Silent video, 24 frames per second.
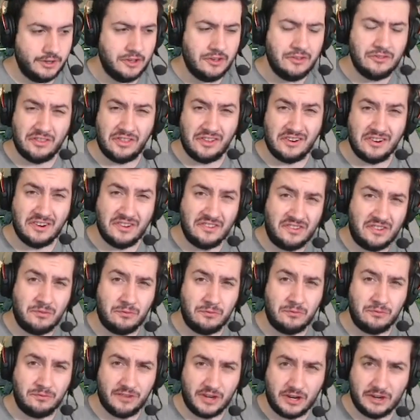So there is a
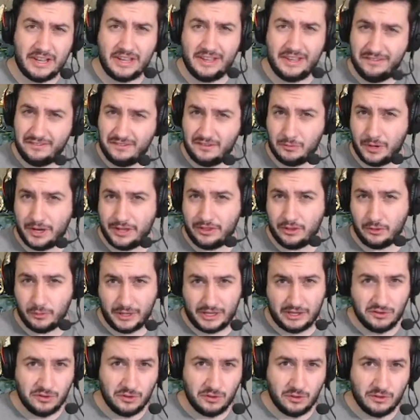very easy way that we
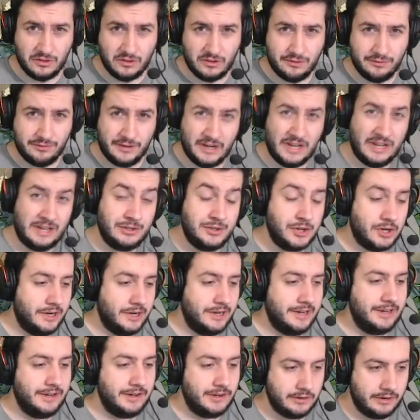can do this via
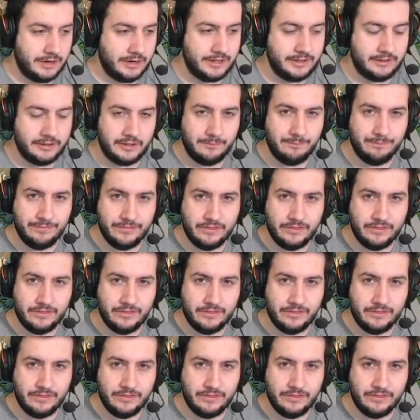trading correctly.